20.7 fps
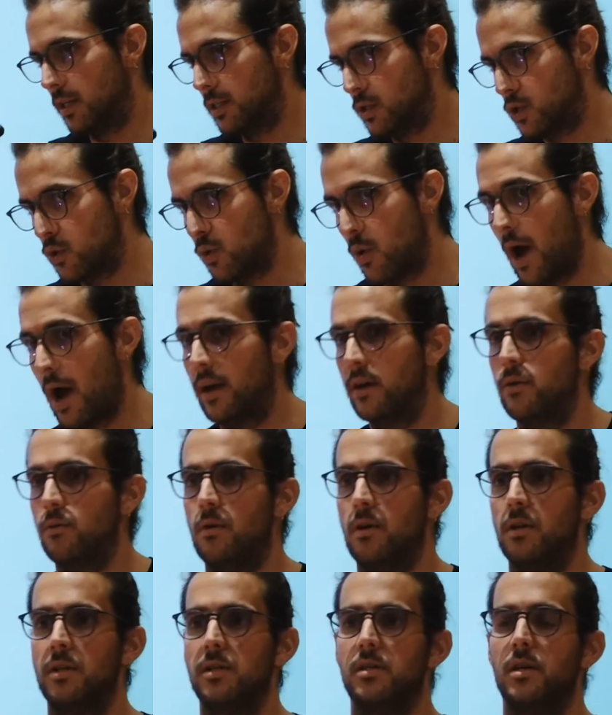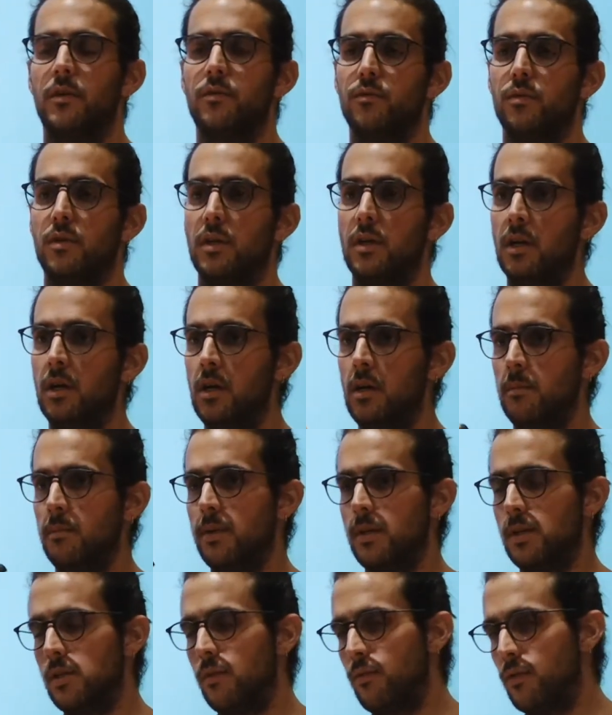tried to run the software
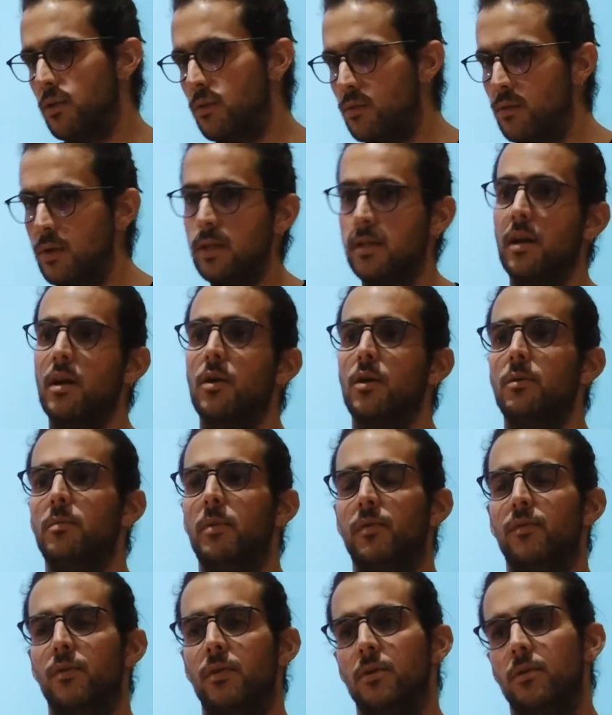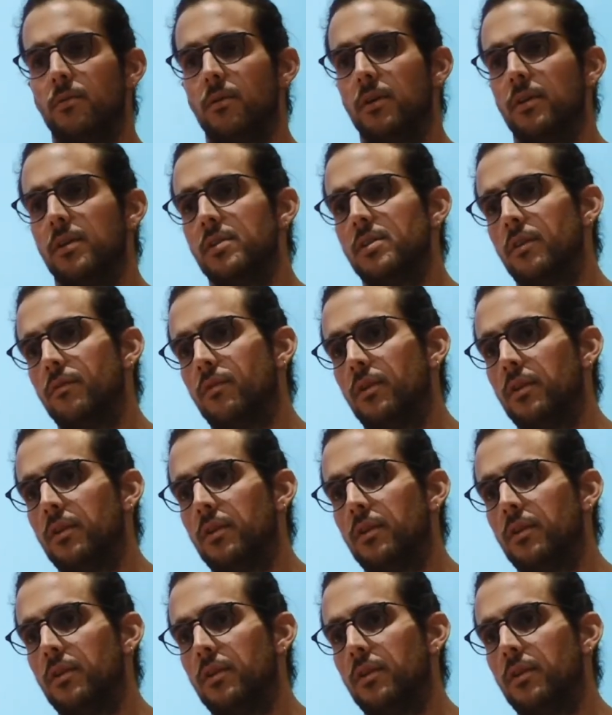because if you read the code before you run the software,